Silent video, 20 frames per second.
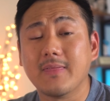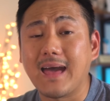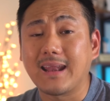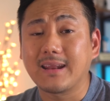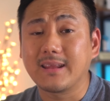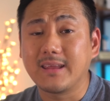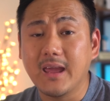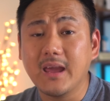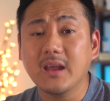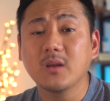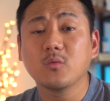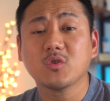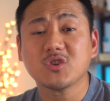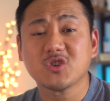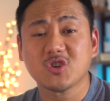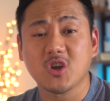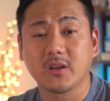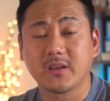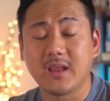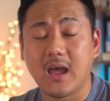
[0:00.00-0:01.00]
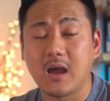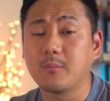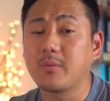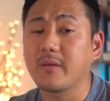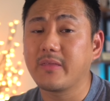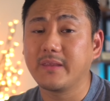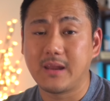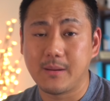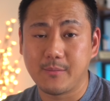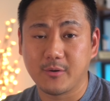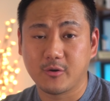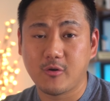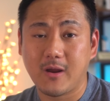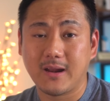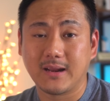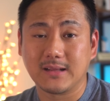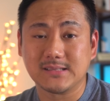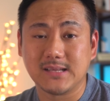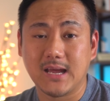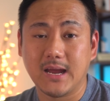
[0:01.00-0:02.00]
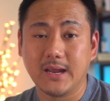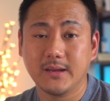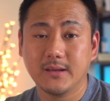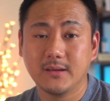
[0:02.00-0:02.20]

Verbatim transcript: That again was shot down by the Democratic side.